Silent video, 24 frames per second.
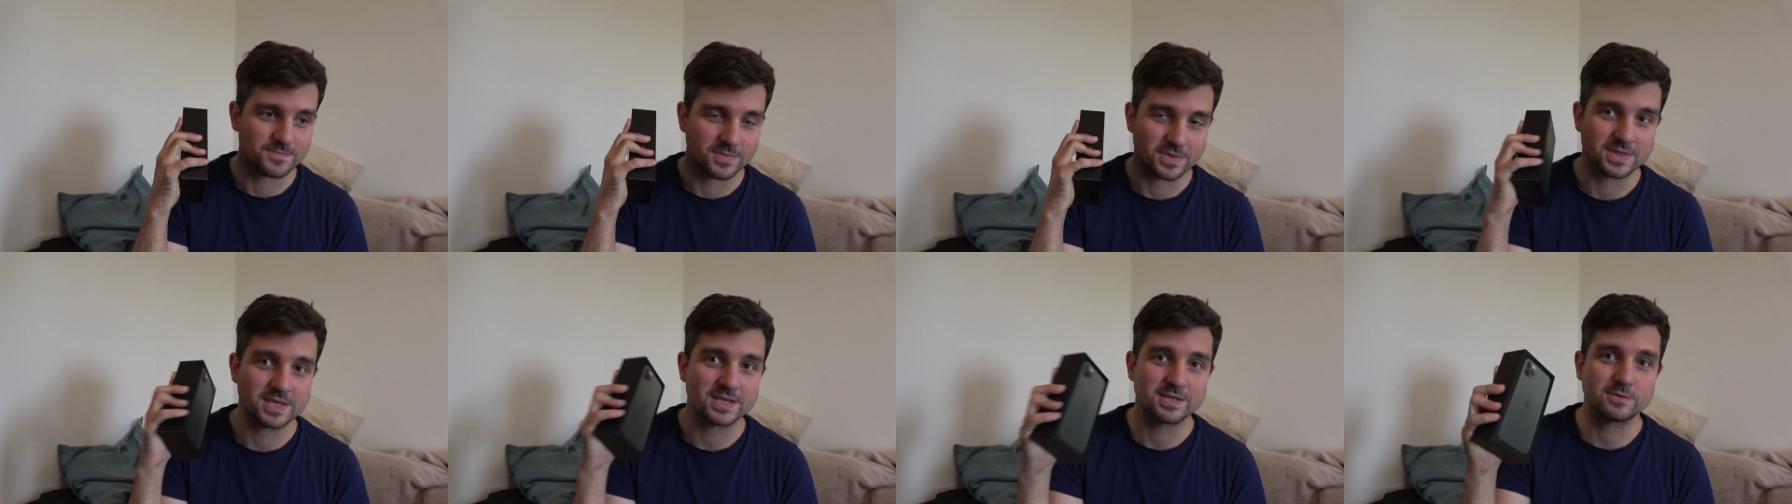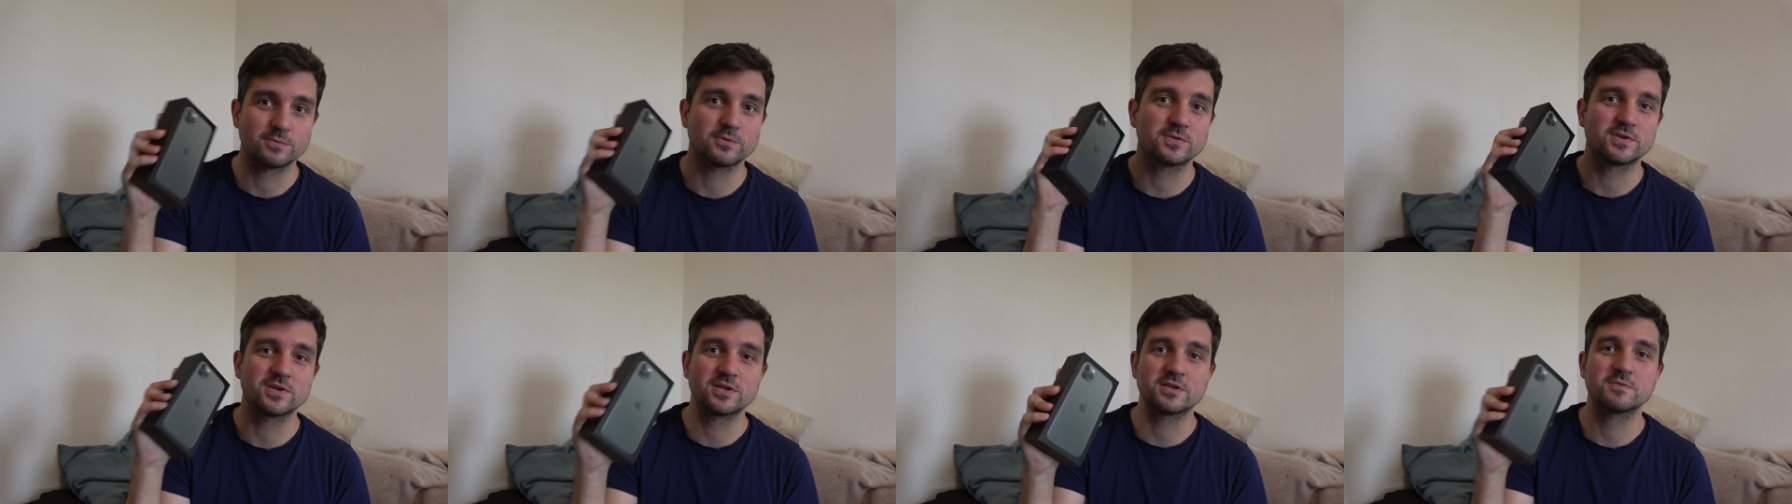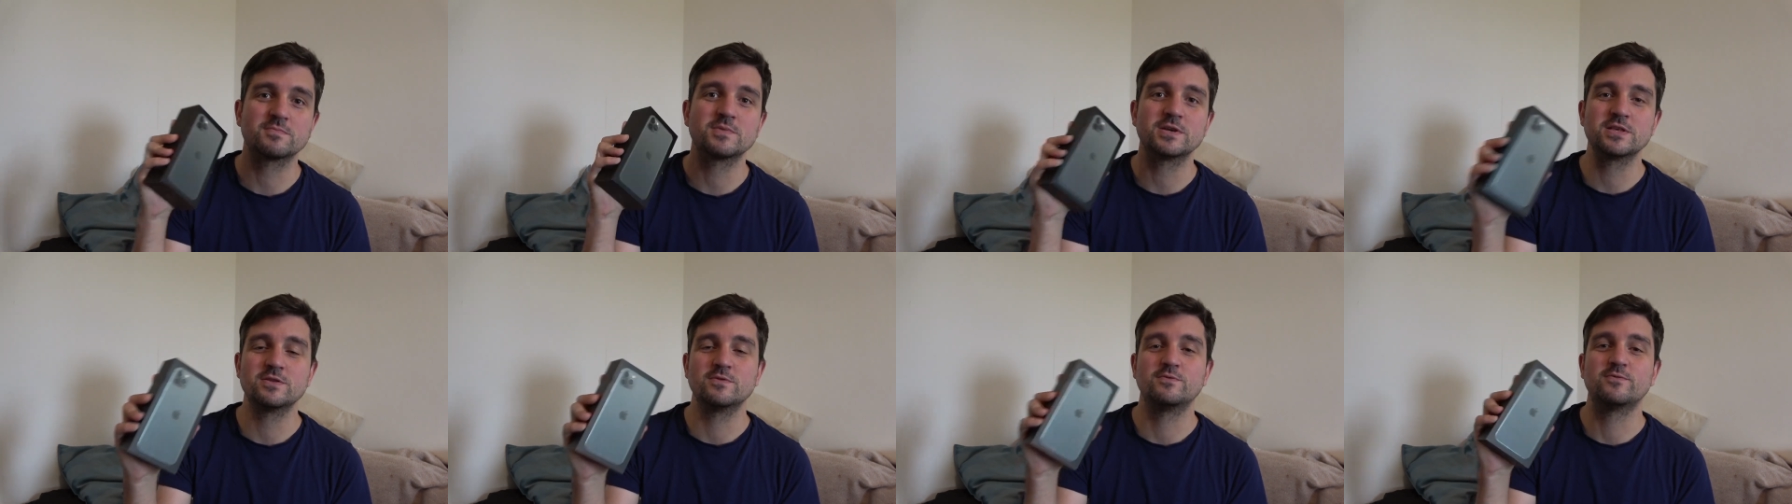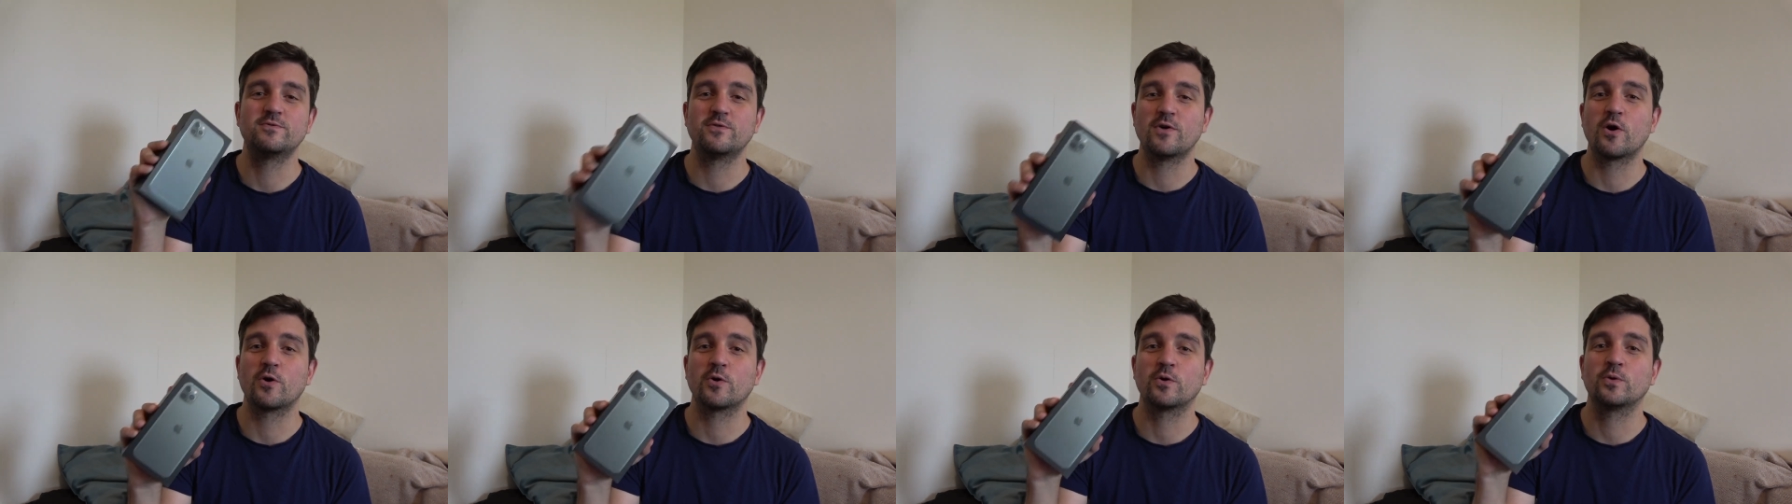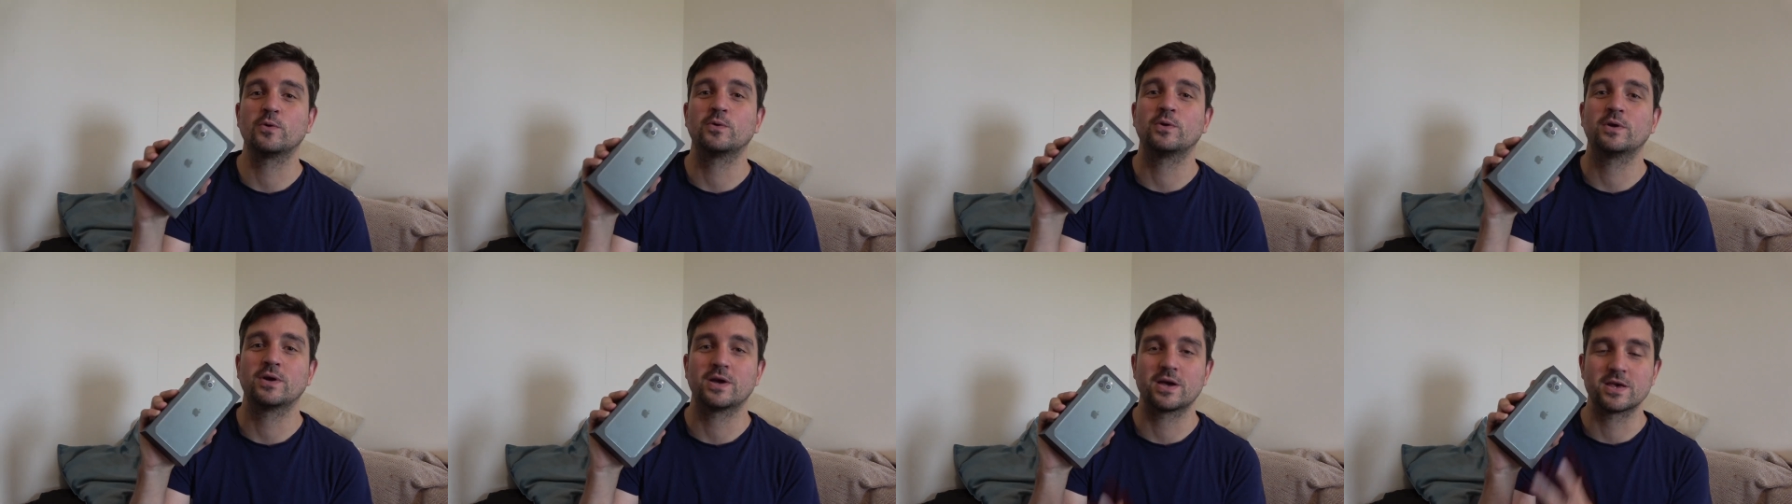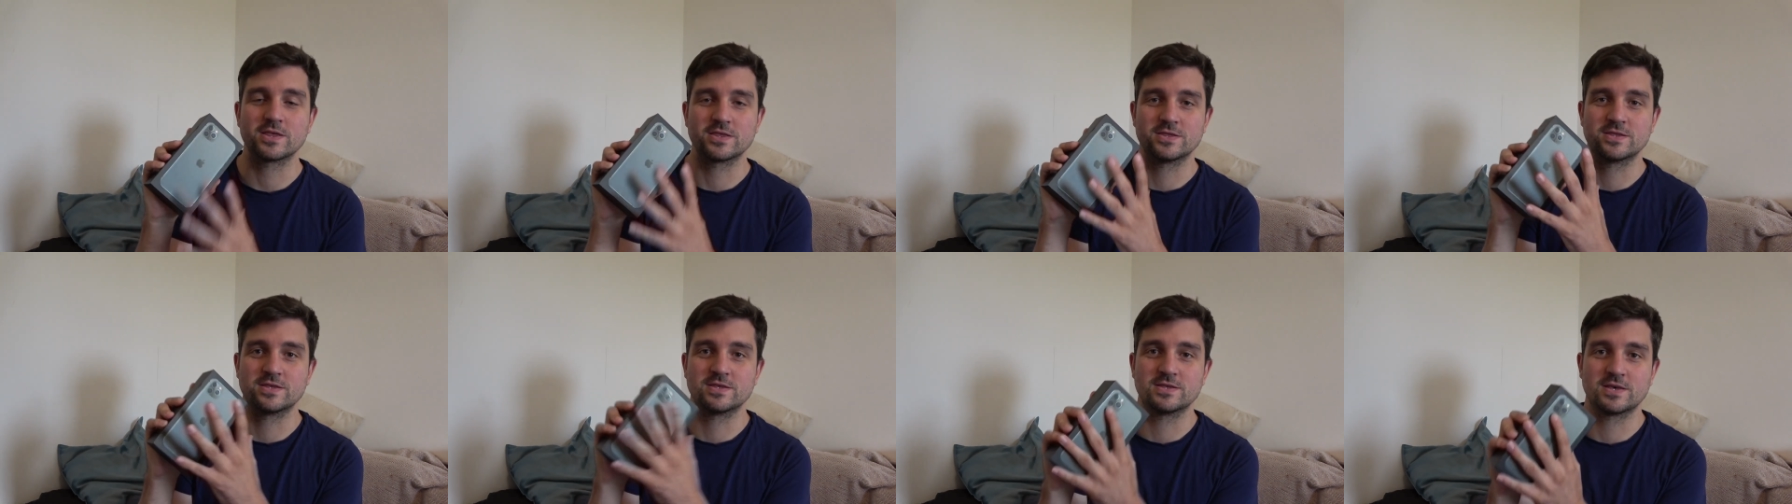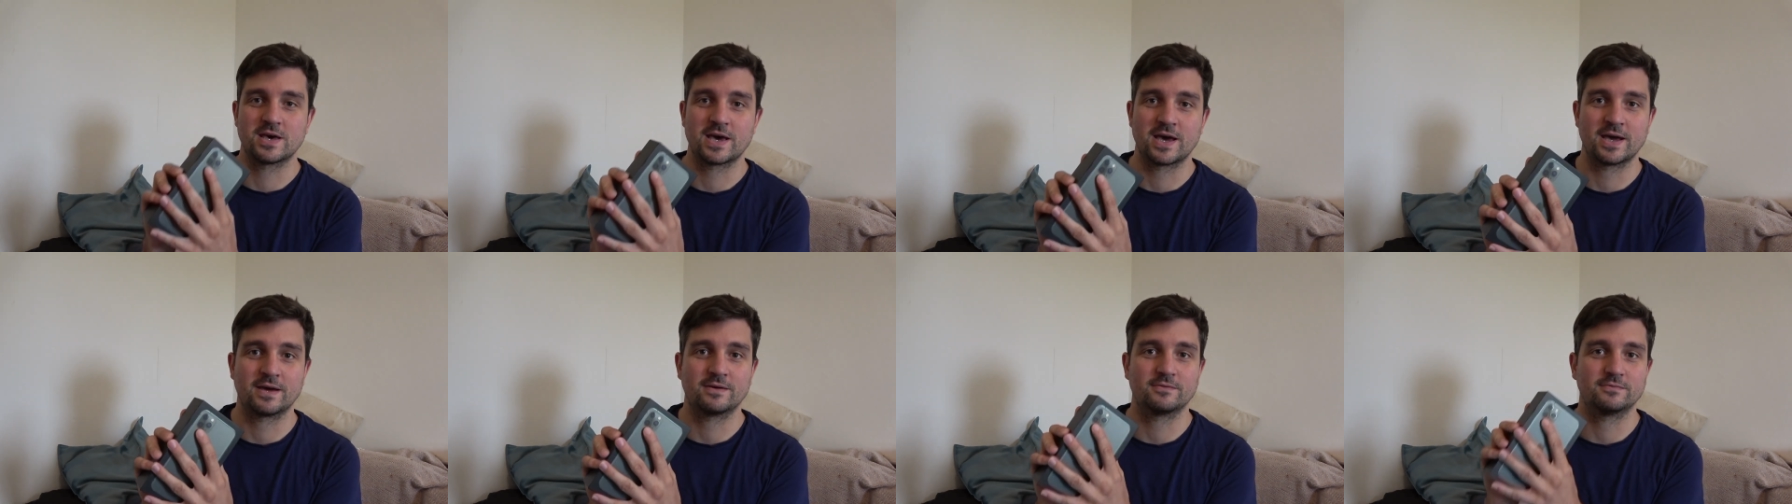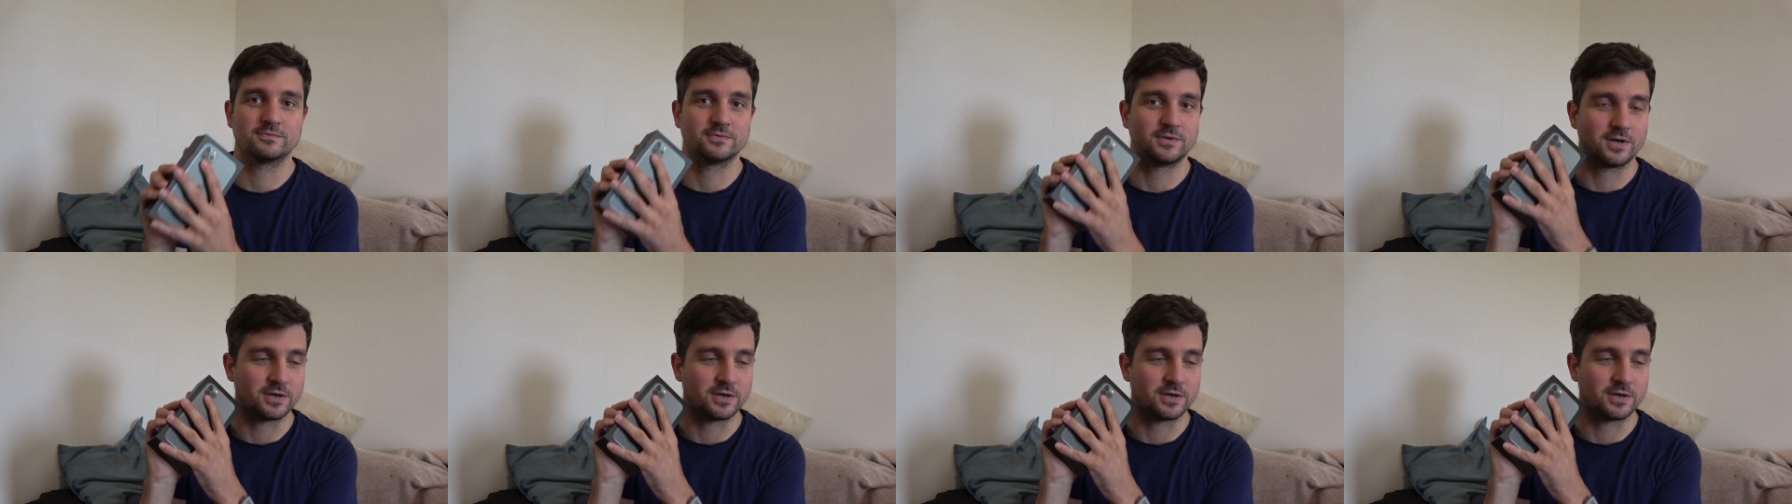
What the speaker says: this was going to be the phone that